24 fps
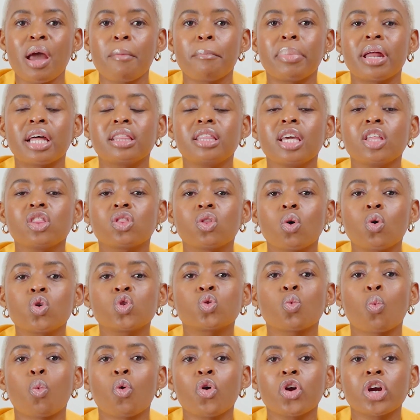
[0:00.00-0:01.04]
but I think
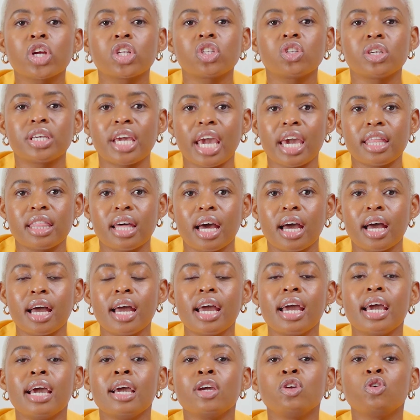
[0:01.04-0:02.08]
those work together.
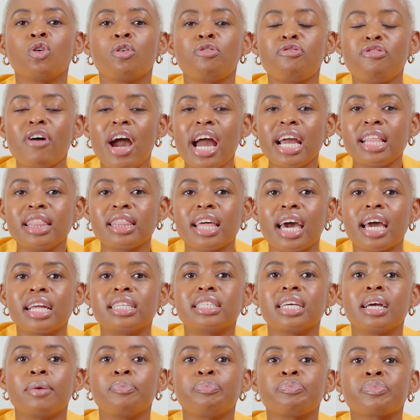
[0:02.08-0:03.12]
You'll find that